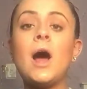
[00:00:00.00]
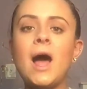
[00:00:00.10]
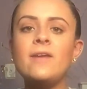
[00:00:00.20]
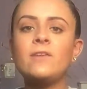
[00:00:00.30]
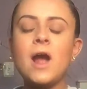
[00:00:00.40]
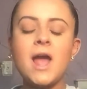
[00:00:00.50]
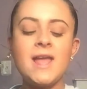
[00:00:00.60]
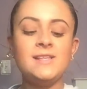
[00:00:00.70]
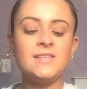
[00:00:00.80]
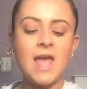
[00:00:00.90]

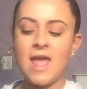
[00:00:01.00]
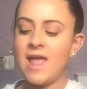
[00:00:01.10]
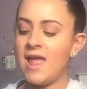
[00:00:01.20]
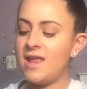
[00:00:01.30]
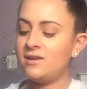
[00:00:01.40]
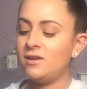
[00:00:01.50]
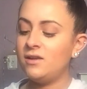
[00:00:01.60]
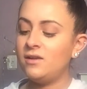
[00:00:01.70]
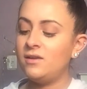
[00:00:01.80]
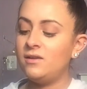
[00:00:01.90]
high-rise, and
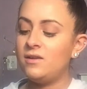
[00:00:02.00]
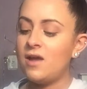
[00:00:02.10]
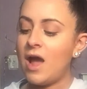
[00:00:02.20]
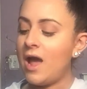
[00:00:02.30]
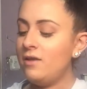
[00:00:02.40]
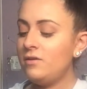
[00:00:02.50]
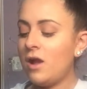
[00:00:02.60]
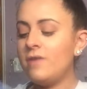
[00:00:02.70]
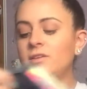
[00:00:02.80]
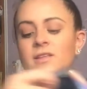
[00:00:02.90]
I don't know,
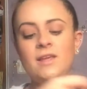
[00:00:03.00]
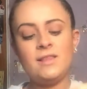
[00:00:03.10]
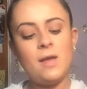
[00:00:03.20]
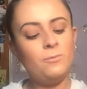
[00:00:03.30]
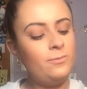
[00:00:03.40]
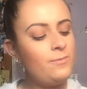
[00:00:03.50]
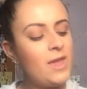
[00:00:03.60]
I really like them.